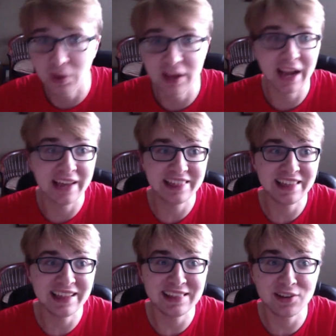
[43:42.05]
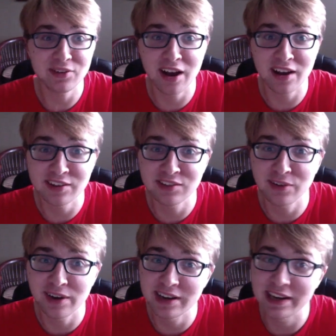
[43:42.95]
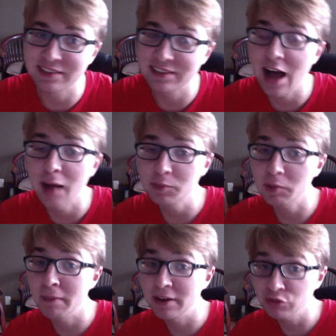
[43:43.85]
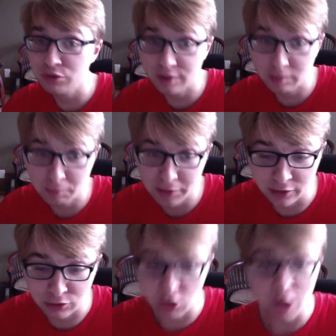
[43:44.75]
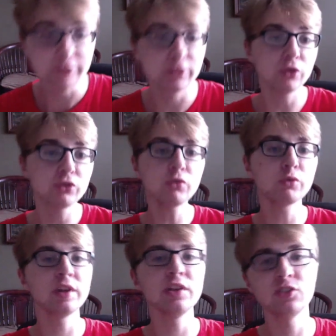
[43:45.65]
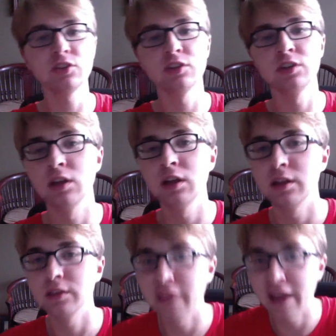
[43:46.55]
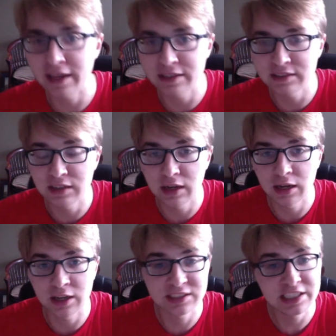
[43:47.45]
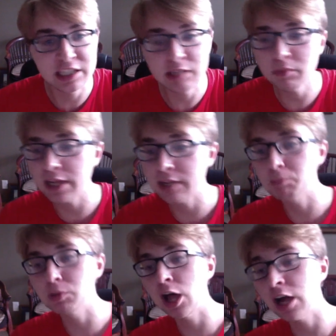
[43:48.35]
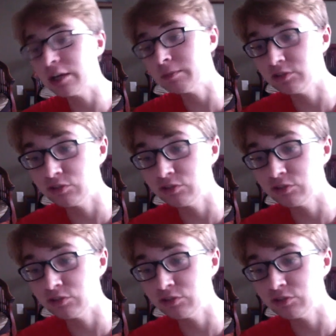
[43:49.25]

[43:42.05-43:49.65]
think they're not as great as complementary players. There's a reason that a team like Blockbuster